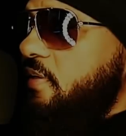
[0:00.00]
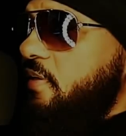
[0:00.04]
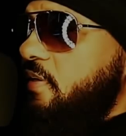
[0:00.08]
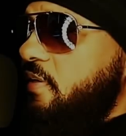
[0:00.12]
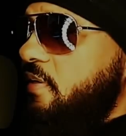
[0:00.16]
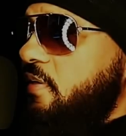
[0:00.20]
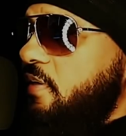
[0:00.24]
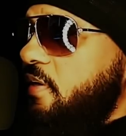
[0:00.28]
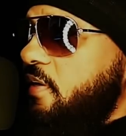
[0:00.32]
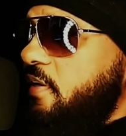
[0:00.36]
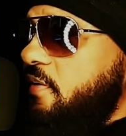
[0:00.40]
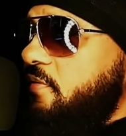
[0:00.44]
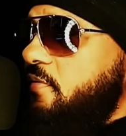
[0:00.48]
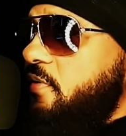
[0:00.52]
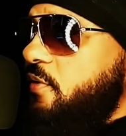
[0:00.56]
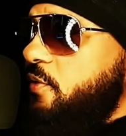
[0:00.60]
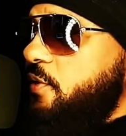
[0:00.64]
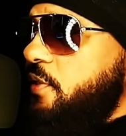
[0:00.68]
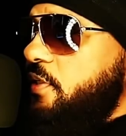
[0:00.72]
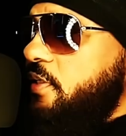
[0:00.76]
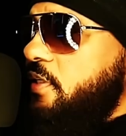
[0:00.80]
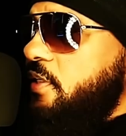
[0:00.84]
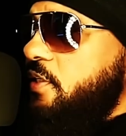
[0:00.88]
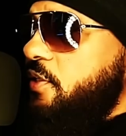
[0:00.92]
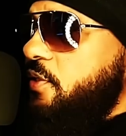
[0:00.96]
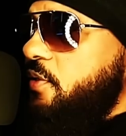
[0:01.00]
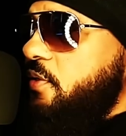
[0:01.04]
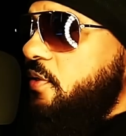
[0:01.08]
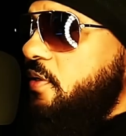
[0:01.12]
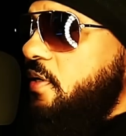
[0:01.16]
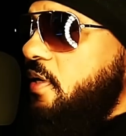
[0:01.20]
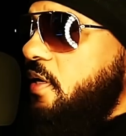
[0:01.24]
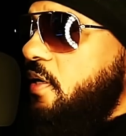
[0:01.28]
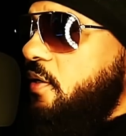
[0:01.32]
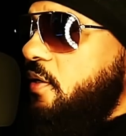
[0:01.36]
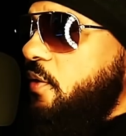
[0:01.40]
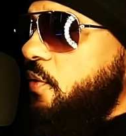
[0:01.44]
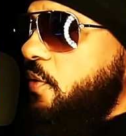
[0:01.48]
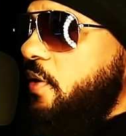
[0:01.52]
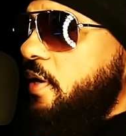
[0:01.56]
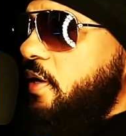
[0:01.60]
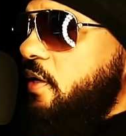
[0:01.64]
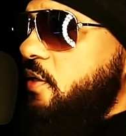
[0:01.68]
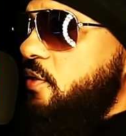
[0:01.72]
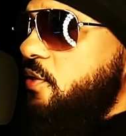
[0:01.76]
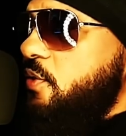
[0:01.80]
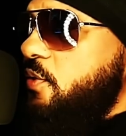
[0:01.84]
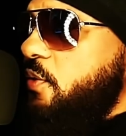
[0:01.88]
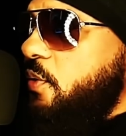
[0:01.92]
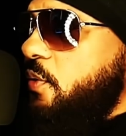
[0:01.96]
going to give the traditional
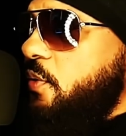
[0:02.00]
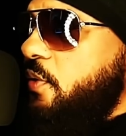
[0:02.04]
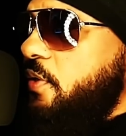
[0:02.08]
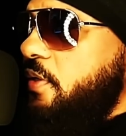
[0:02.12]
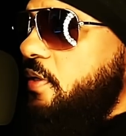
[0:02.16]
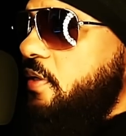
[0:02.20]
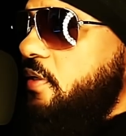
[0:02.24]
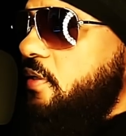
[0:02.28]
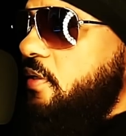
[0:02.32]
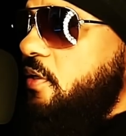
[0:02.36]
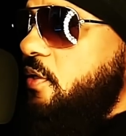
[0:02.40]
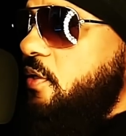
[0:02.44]
Nutcracker story